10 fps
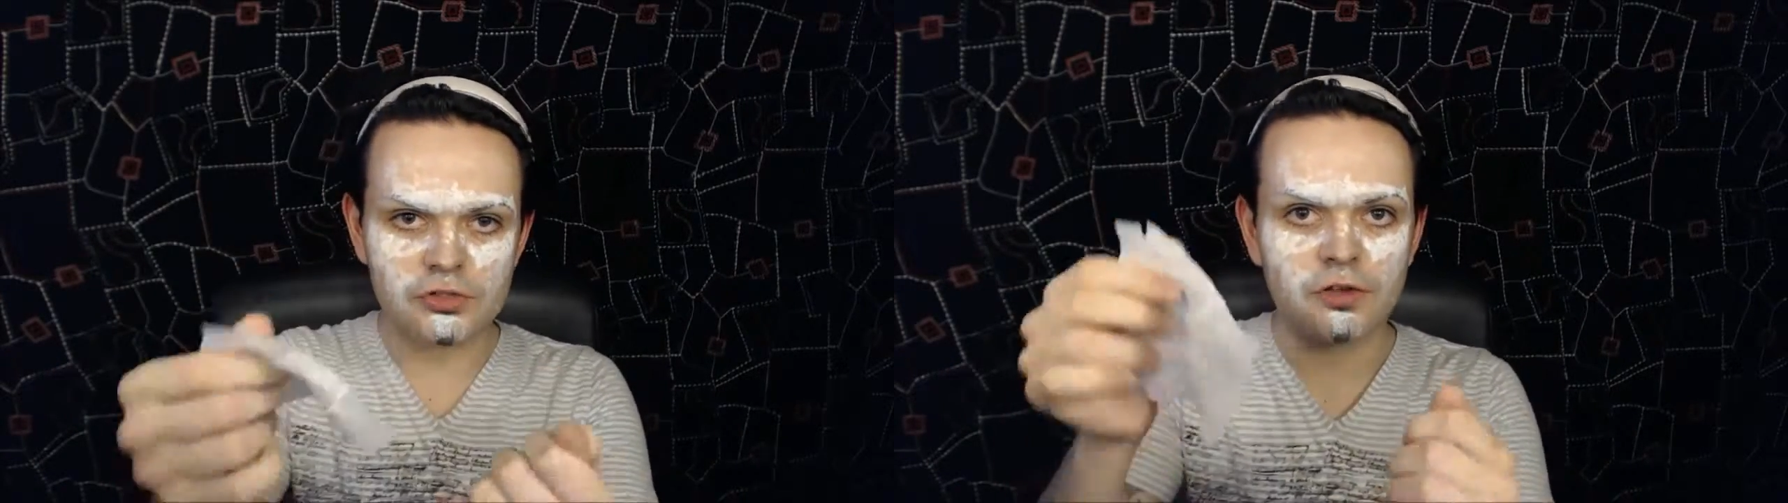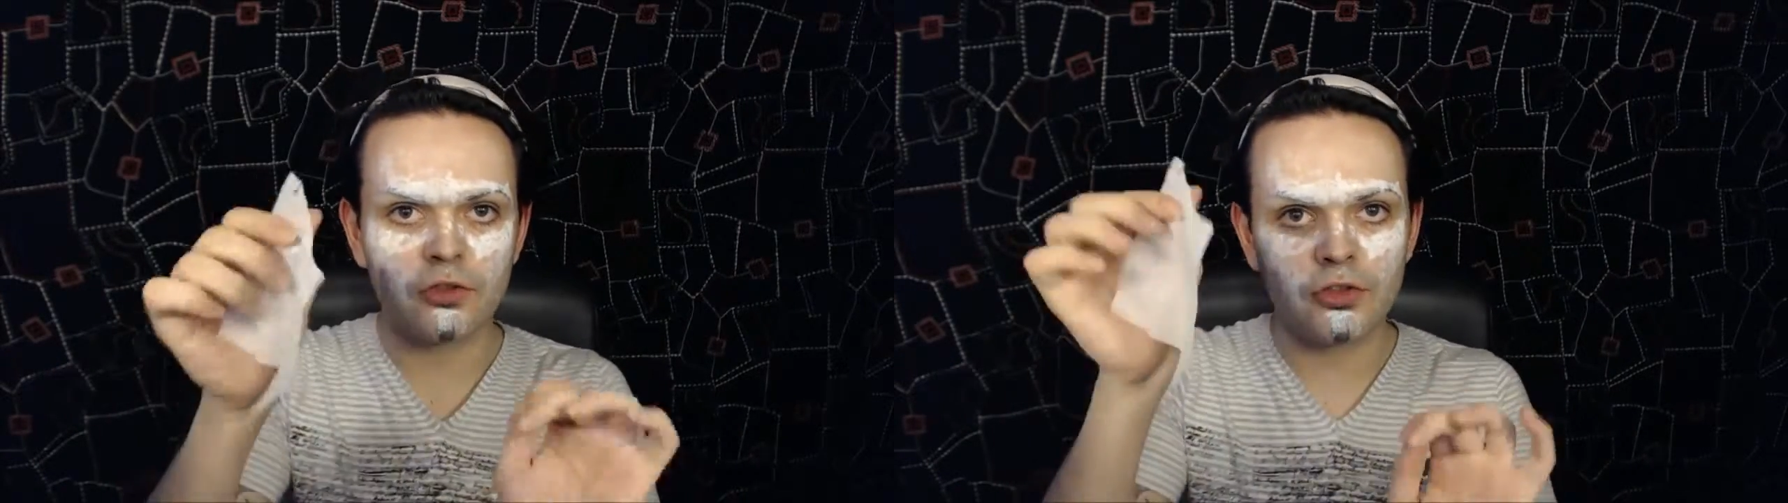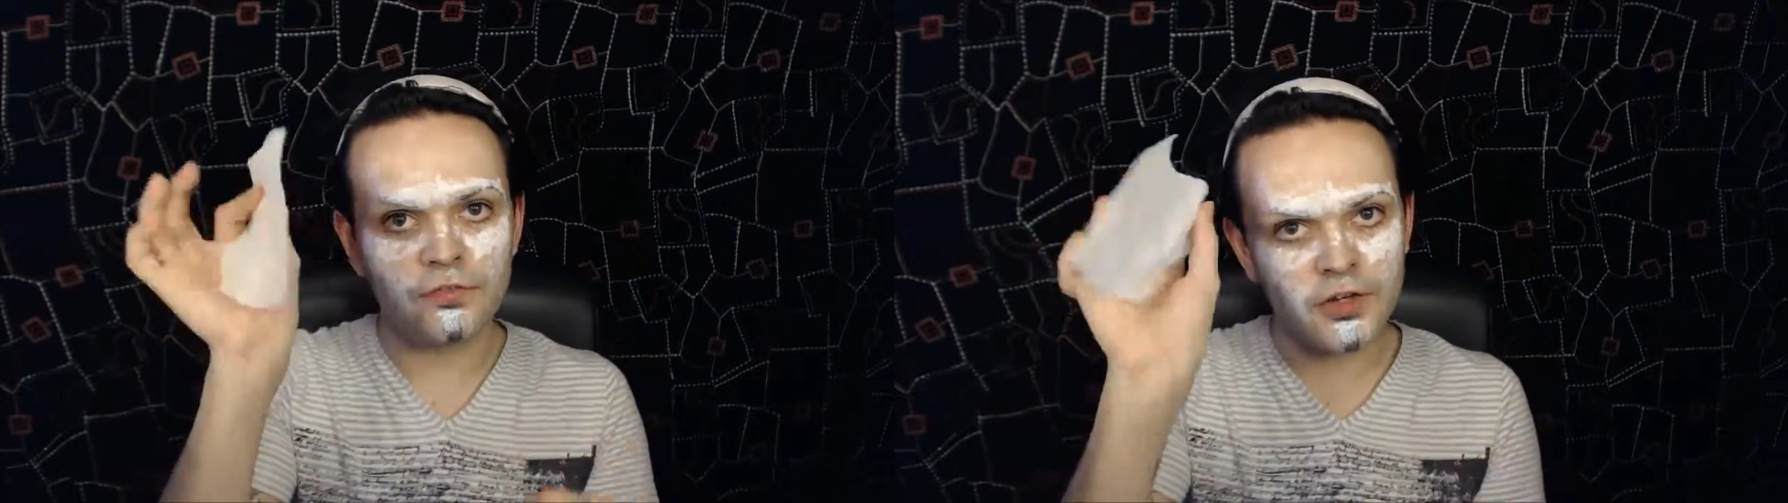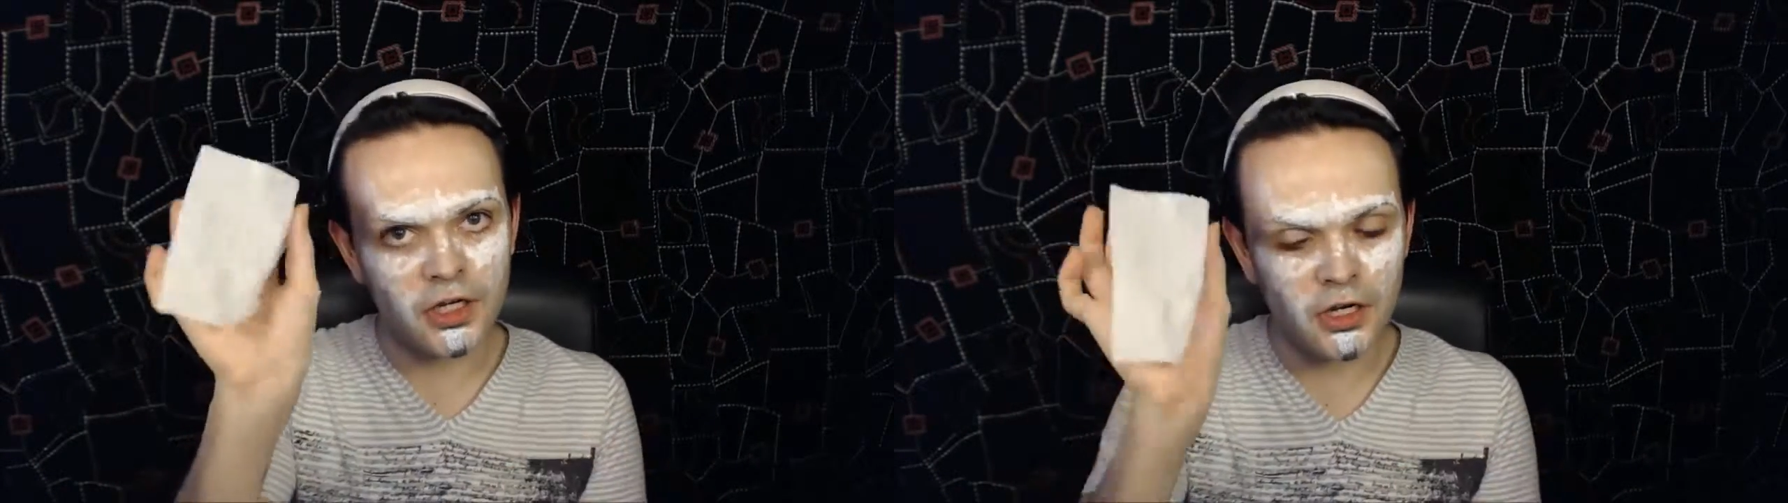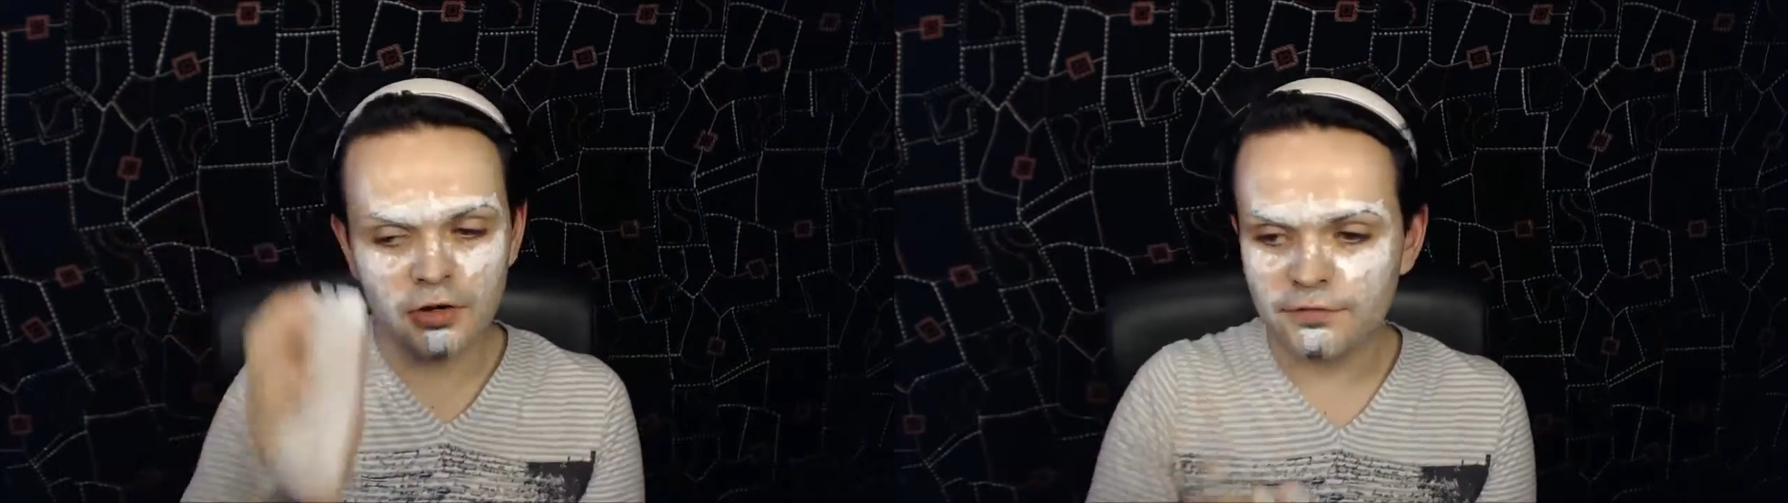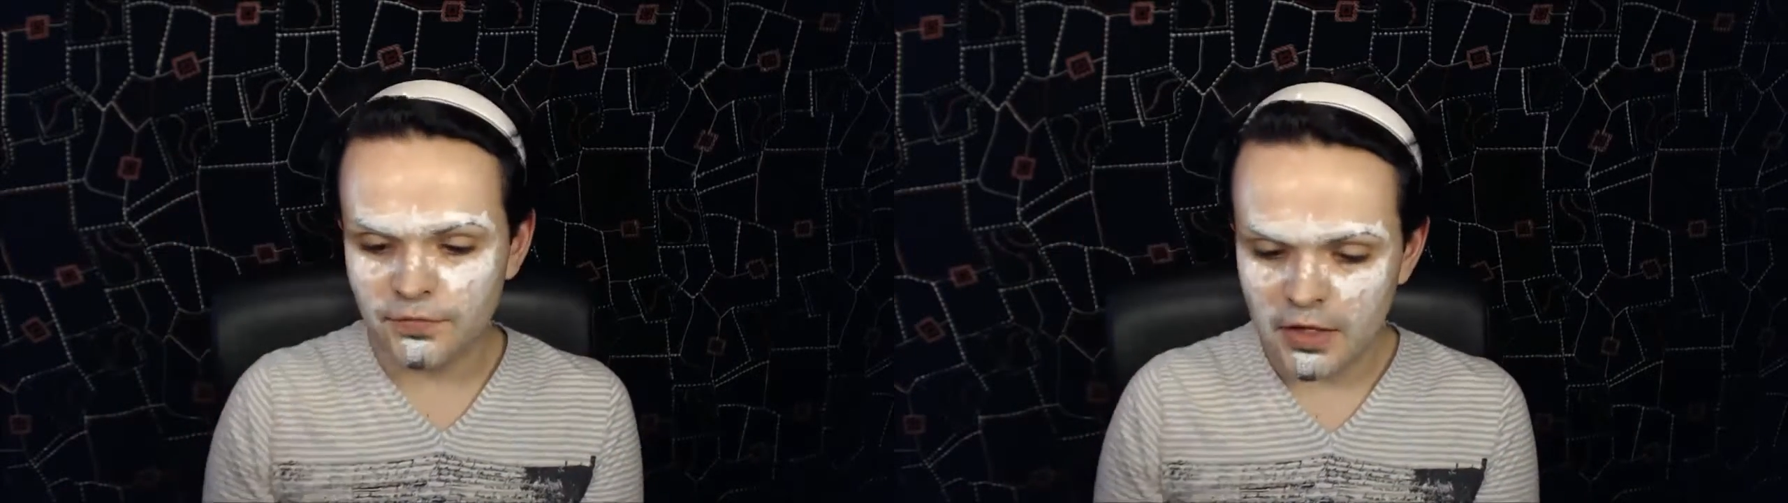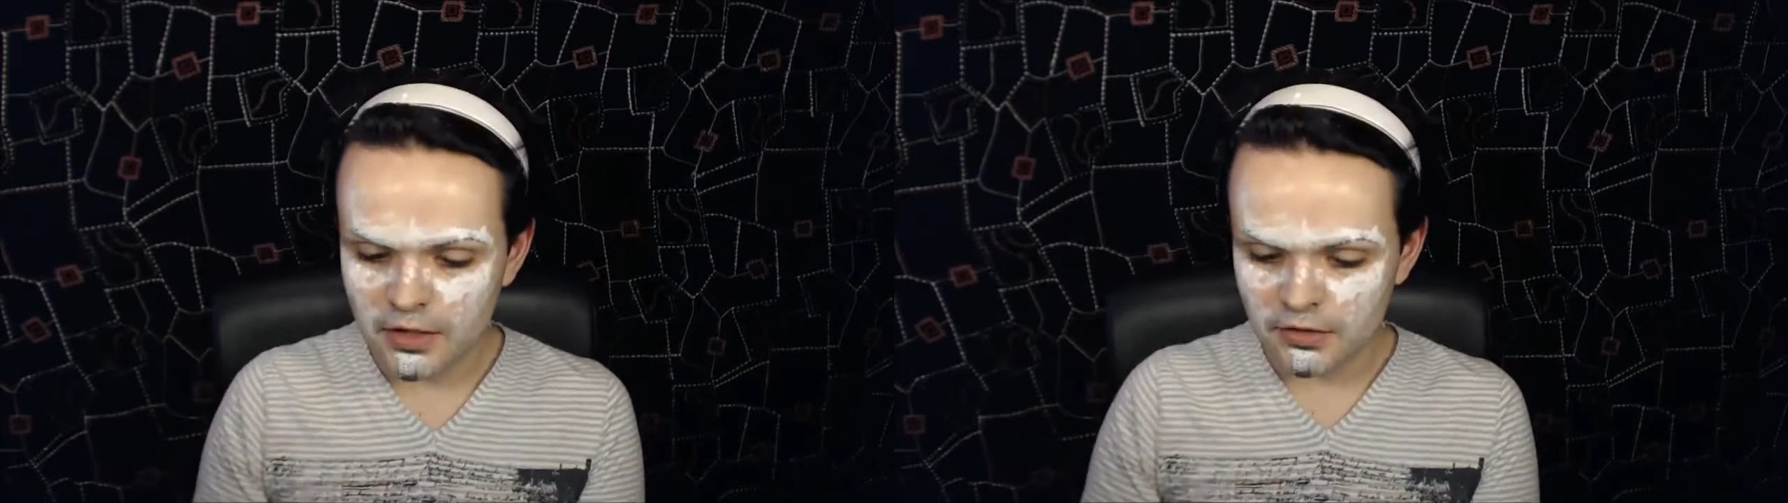so I've got the thinner half.